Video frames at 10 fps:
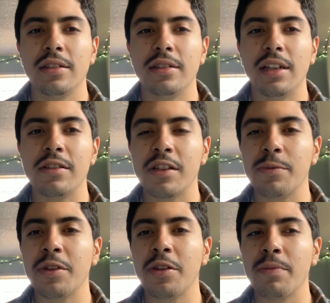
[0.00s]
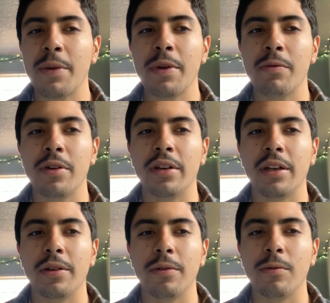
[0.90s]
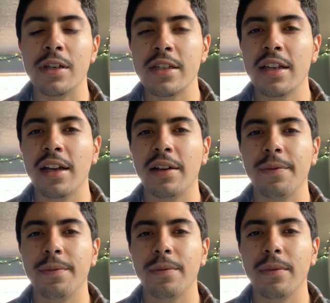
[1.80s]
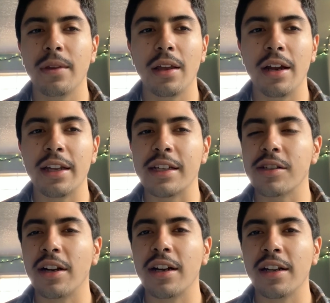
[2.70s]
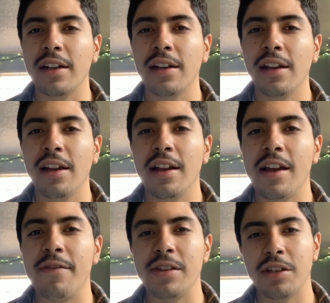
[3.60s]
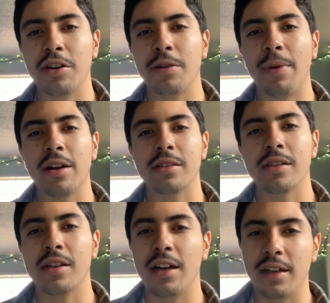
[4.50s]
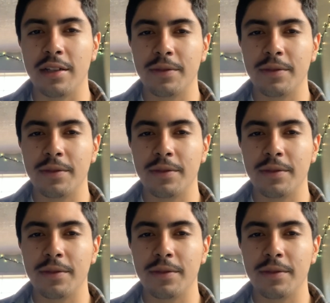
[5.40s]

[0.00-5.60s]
Now, some of you may be wondering, what is that? How do you get targeted? If it's good or bad on society?